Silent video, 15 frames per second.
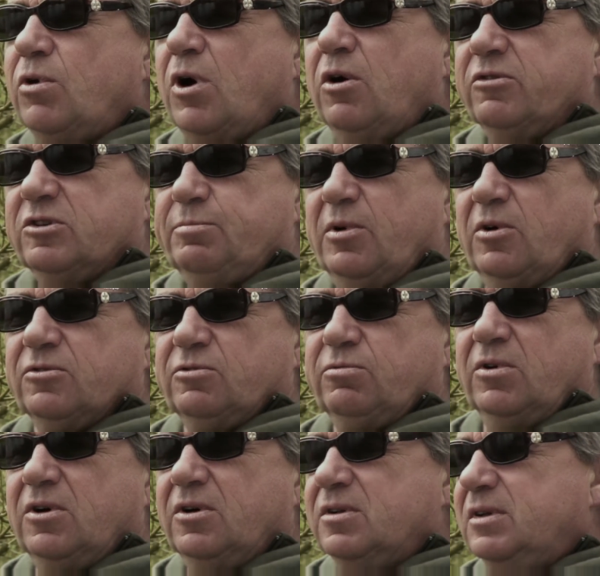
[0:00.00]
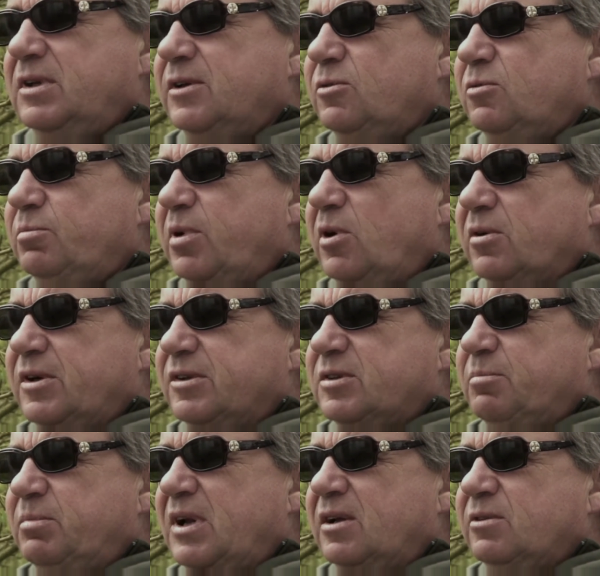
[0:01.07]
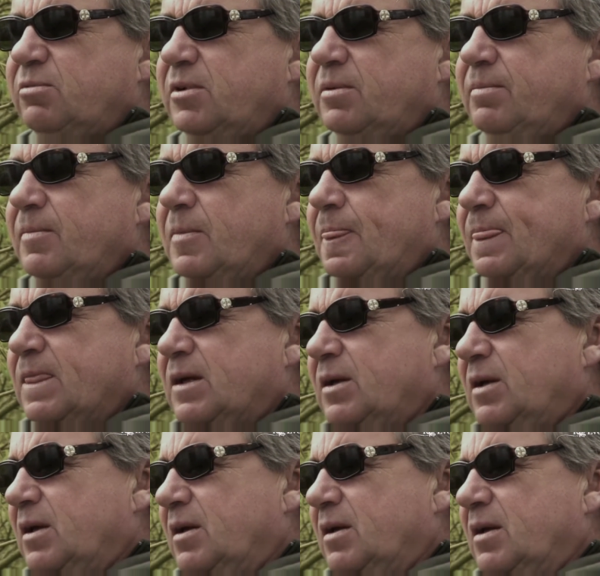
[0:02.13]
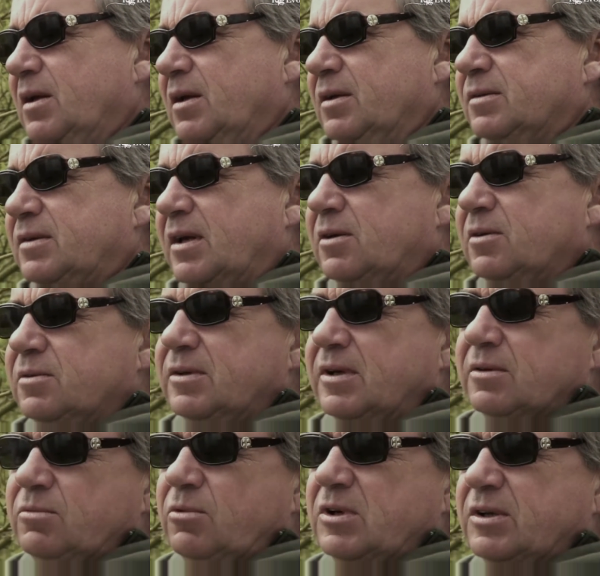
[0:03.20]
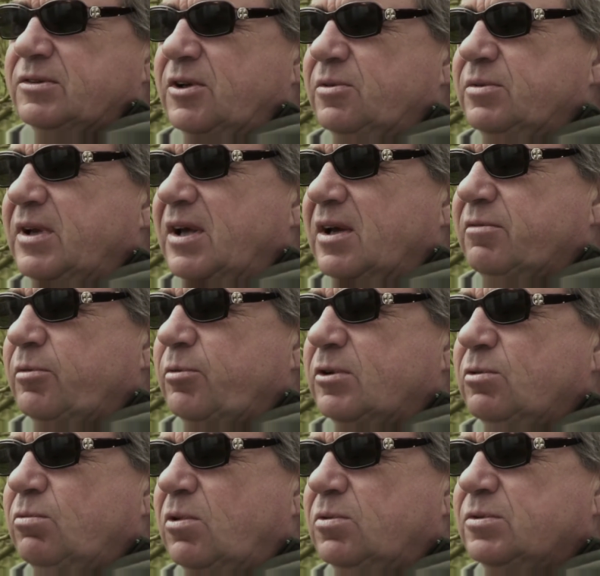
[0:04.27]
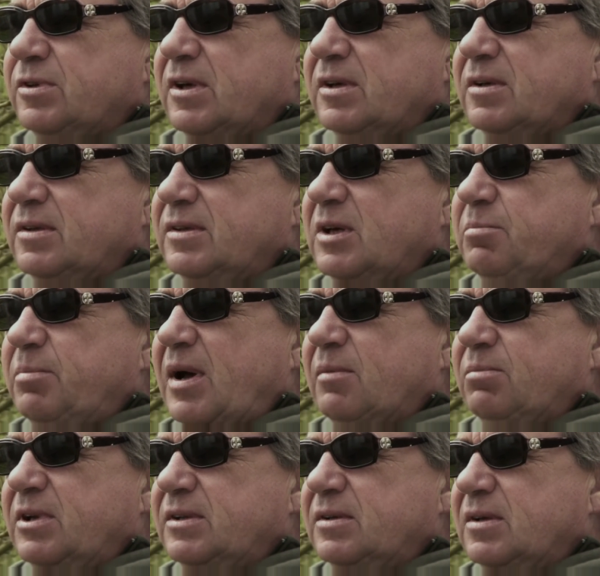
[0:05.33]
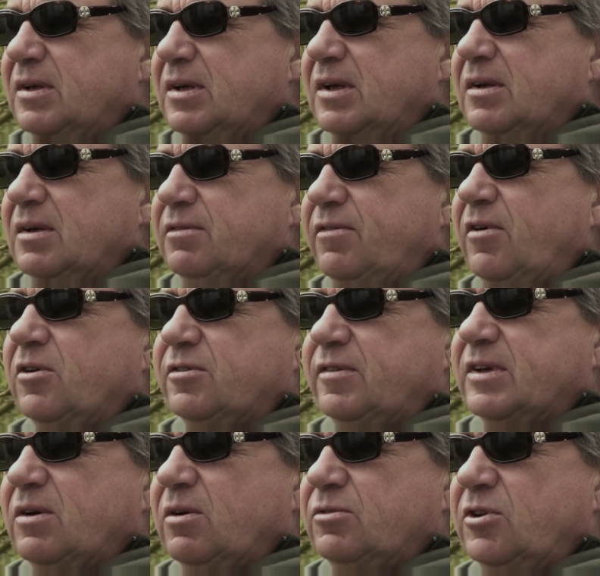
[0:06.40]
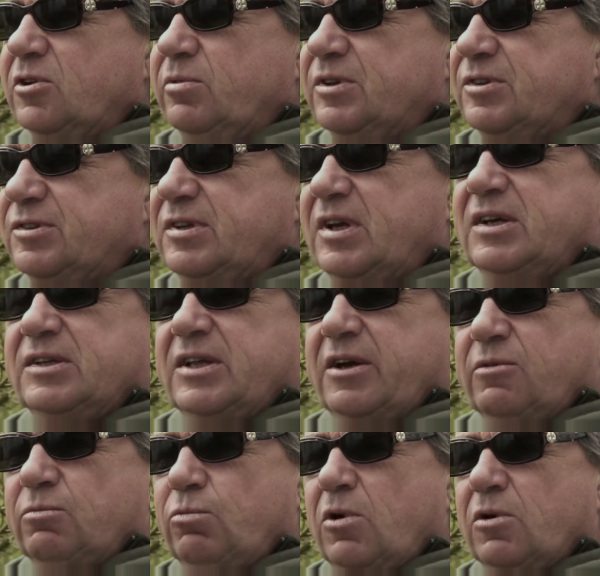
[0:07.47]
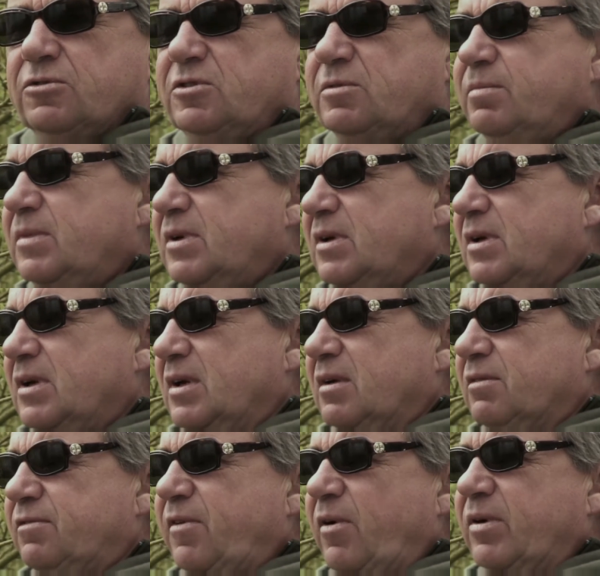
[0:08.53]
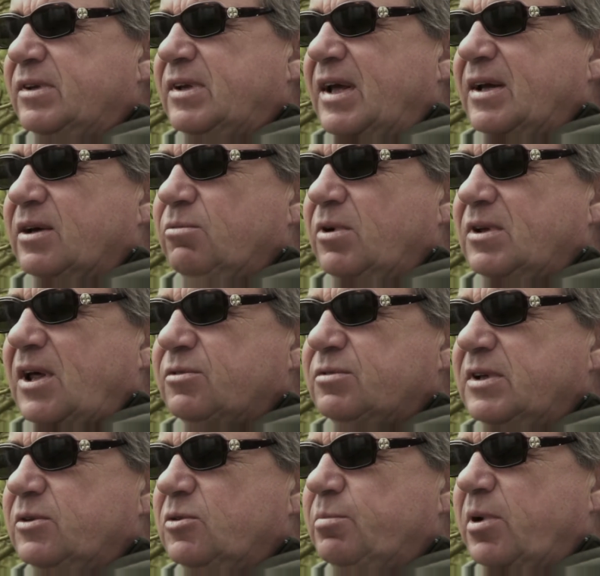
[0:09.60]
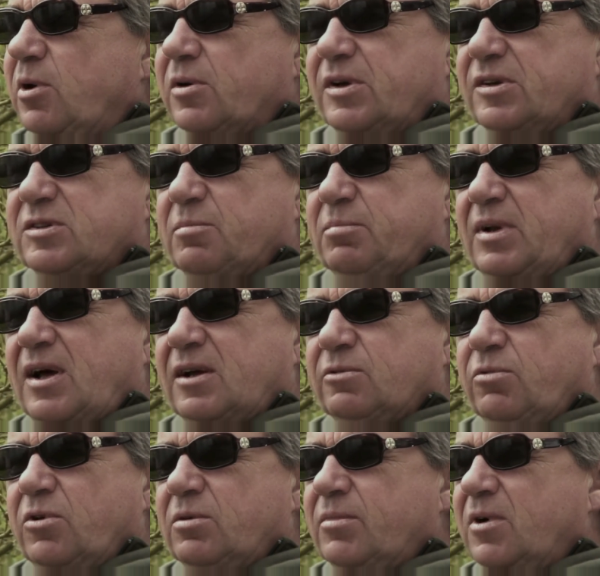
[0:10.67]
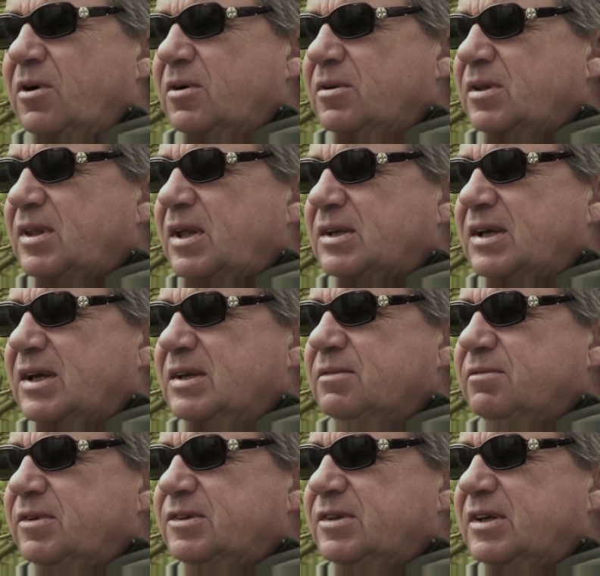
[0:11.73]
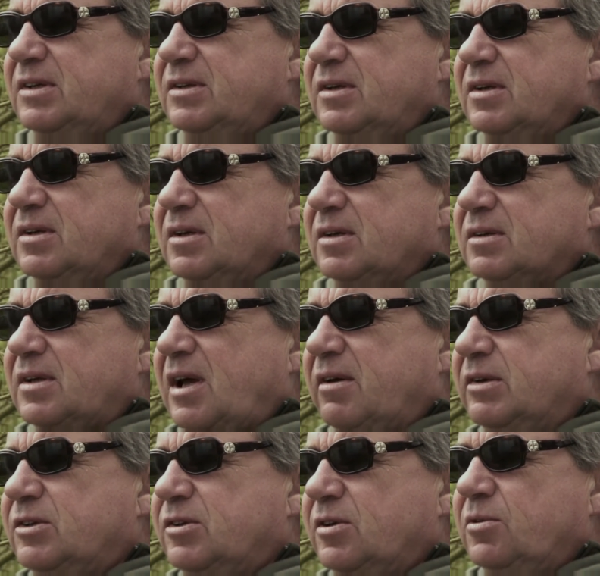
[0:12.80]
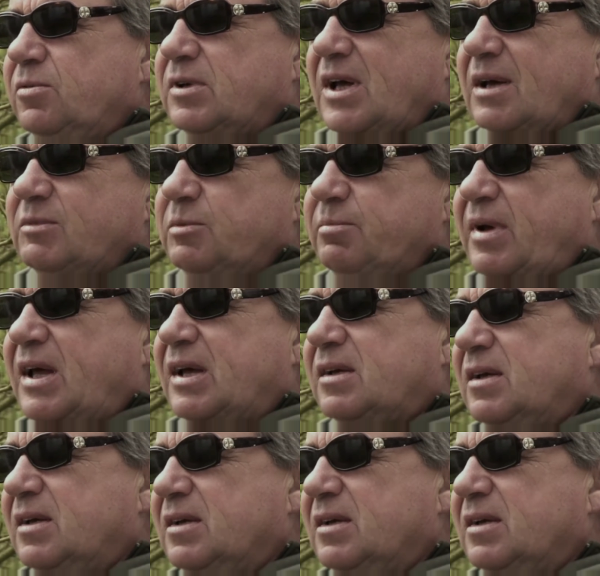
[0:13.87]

hot spots were, little pockets of bloodworm. So what I do now, if I'm on the water and they're bubbling, first thing I'll do is sit there and watch them, find out where those little pockets of bloodworm are that they keep visiting, going to, coming back.